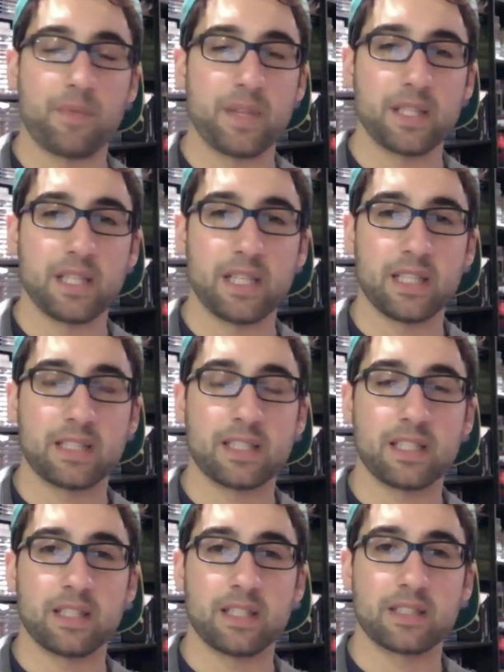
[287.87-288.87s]

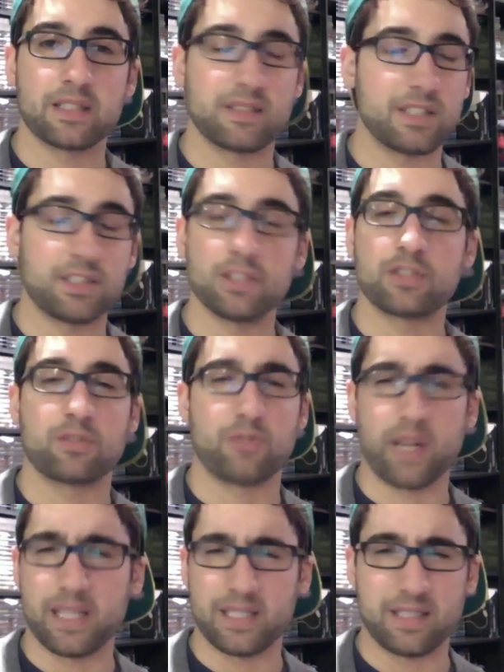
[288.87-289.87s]
It's just
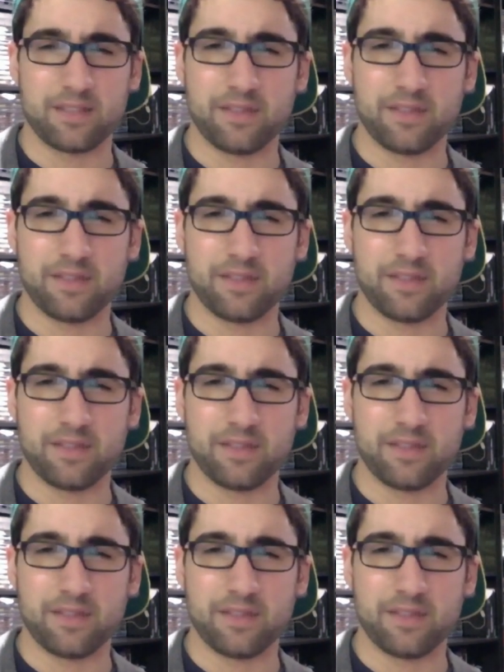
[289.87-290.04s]
crazy.